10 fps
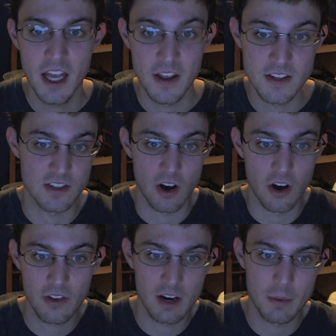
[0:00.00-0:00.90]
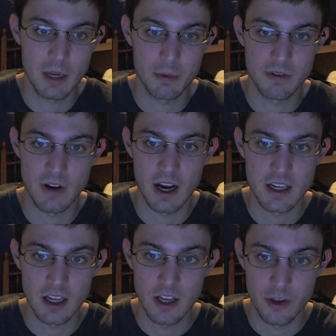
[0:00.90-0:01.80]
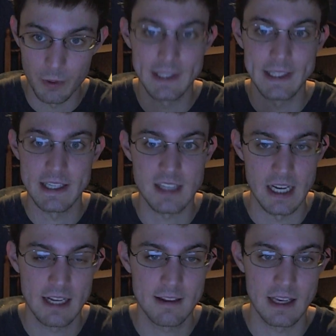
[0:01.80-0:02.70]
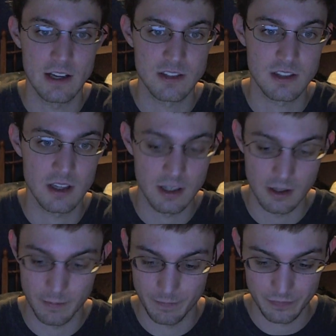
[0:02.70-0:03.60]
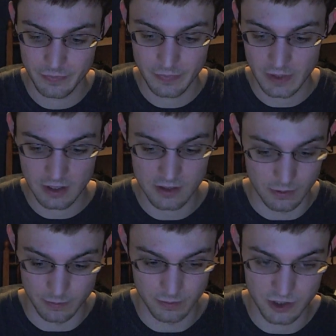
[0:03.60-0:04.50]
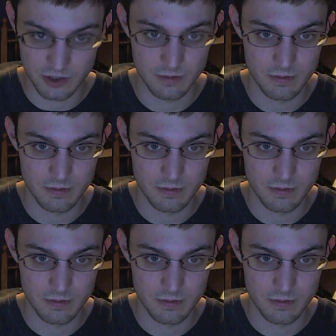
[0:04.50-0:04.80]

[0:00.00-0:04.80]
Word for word: This is all that I've been able to find. There really isn't anything else, so just